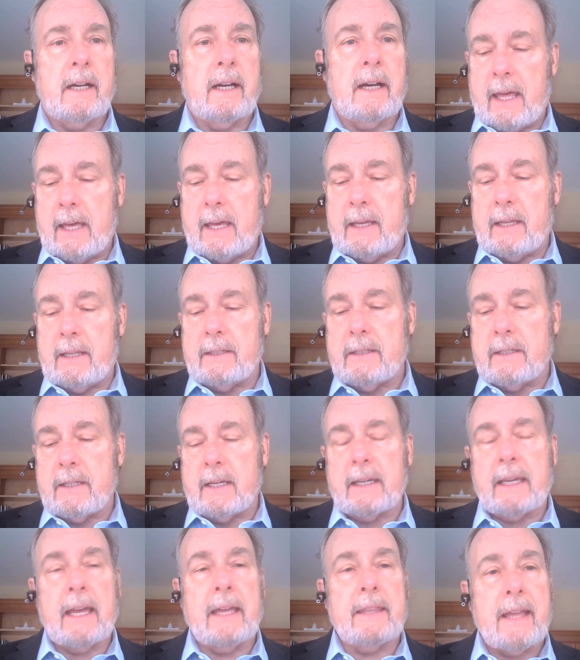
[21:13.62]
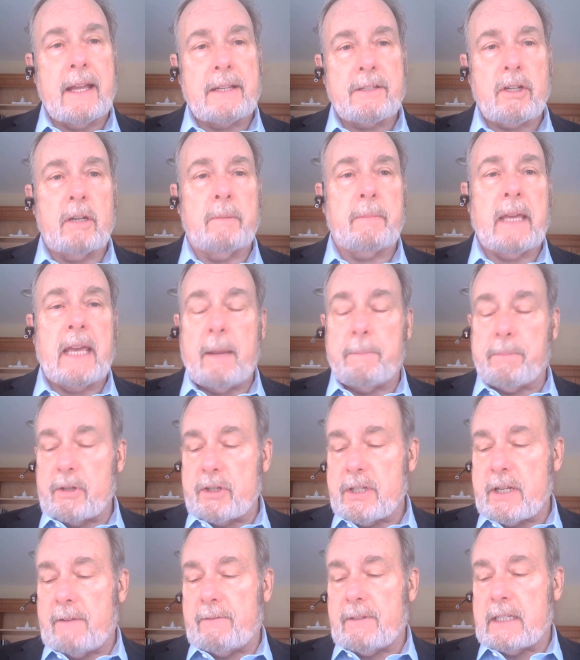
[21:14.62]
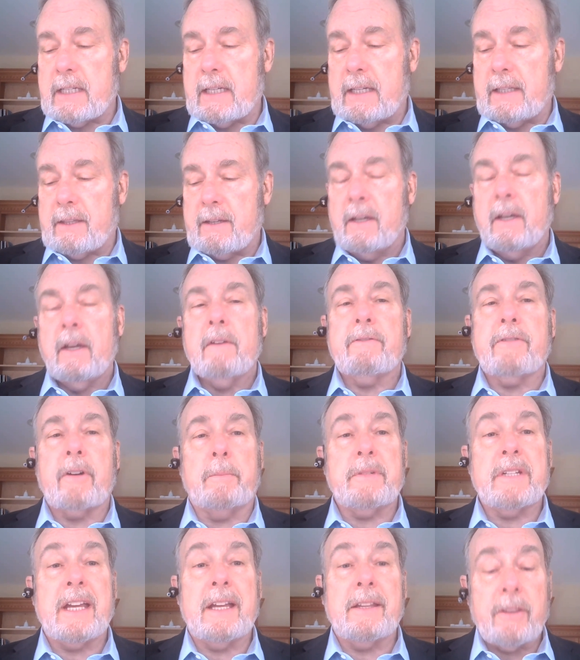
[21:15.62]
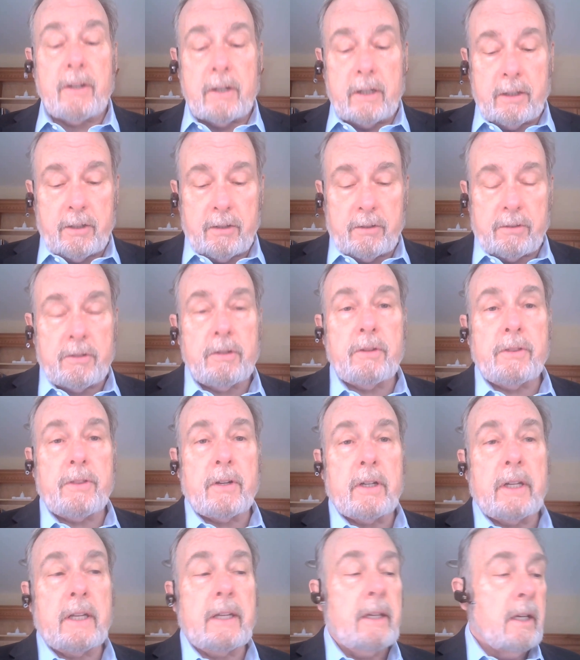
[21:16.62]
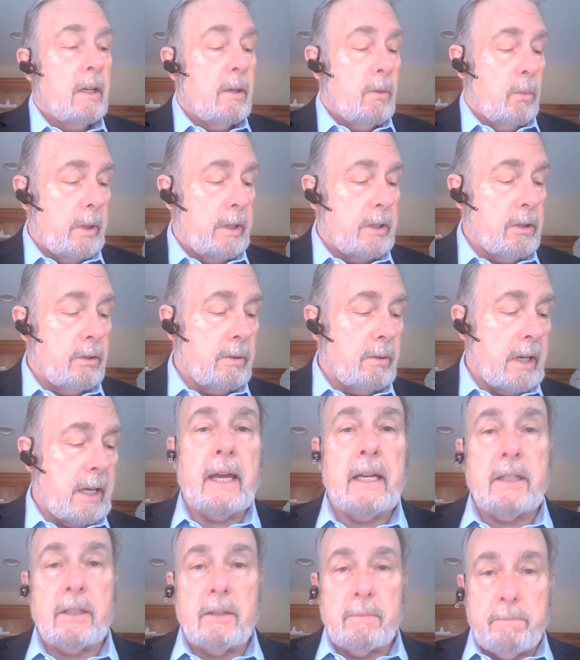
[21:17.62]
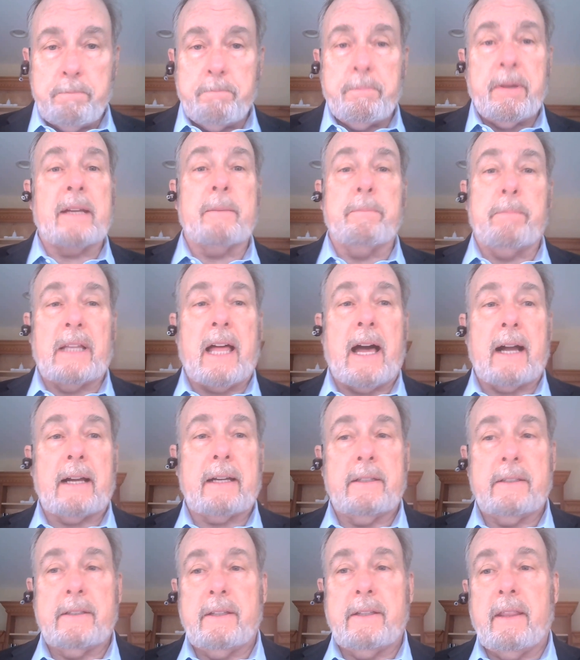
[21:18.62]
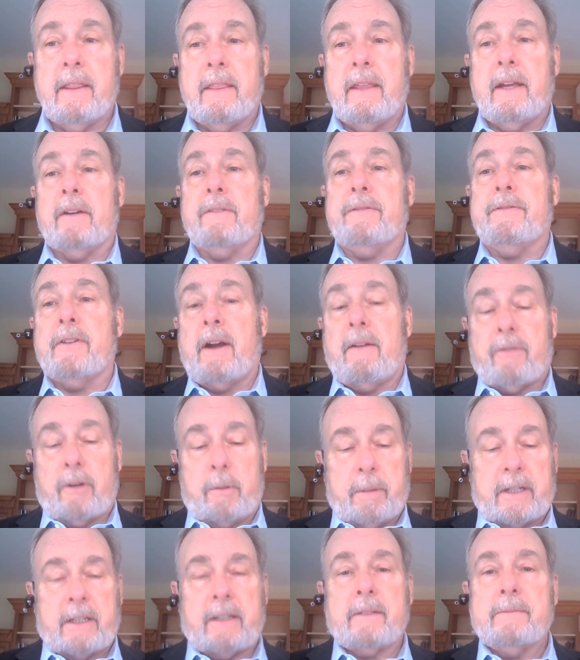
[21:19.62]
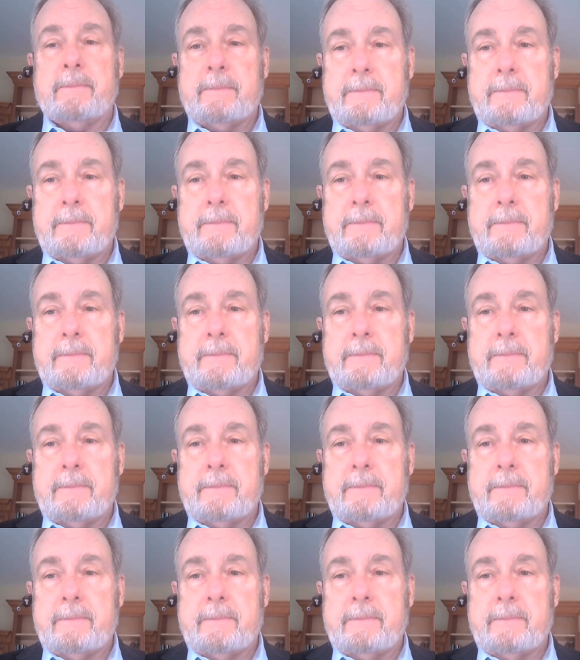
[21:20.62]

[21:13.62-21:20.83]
And again, that's going to be April 17th from 10:30 till 2:30. We do a big block there for everybody.